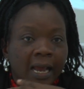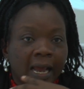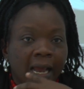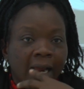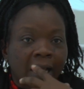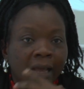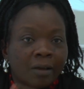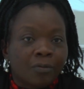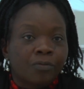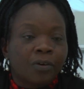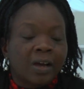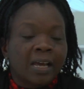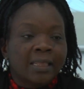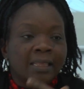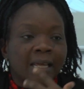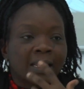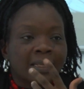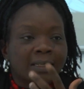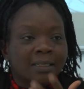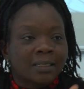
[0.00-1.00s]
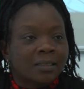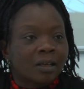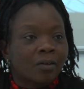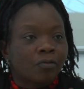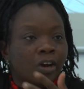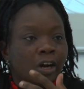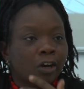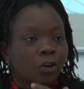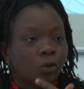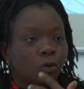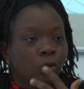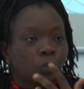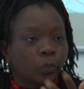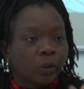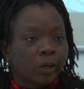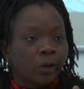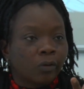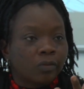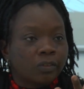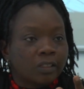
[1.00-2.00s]
And I find that this is a very good
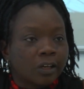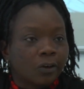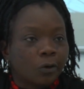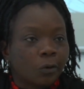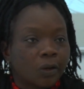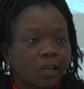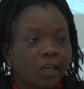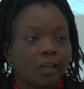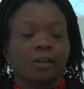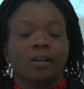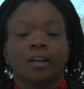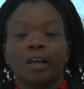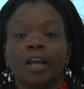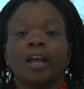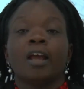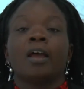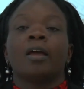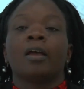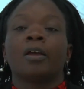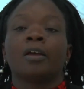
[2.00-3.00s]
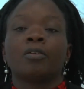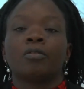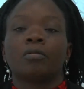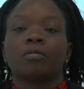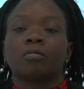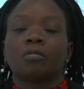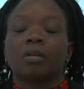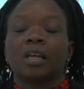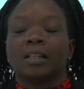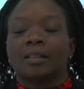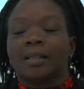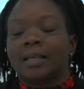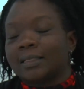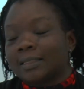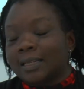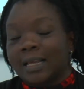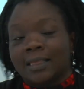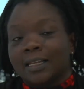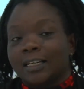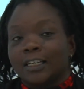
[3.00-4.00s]
way of saying, okay,
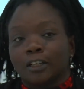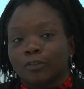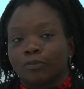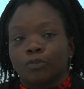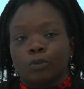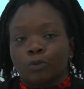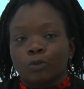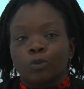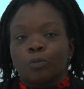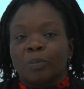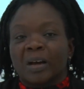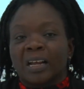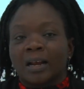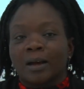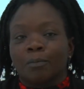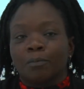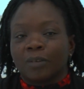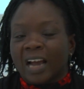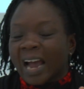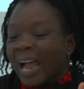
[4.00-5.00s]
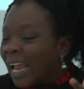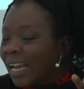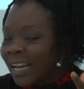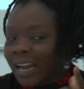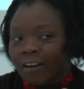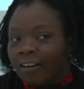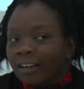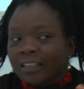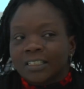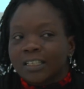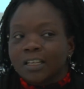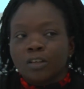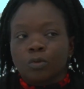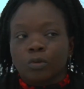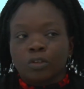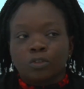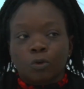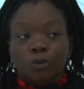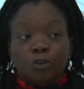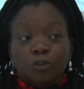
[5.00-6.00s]
there's nothing in it for you, but I guarantee
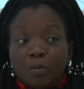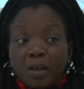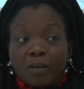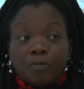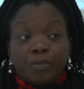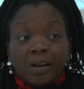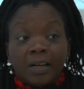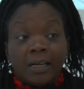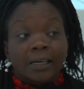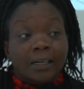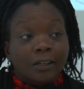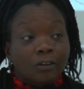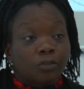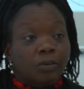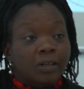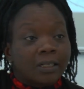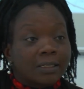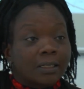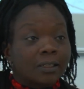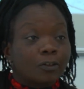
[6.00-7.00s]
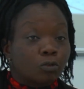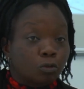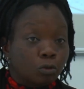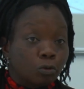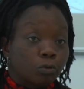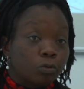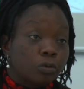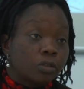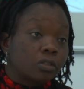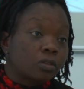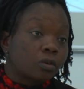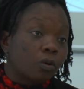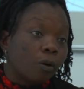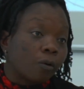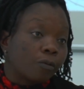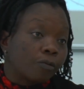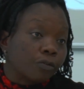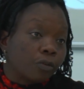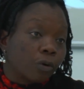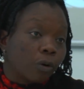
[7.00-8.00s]
you it's going to be a fun and interesting use
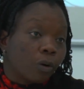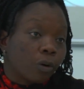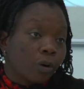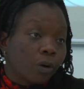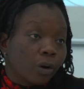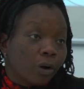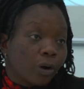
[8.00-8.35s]
of your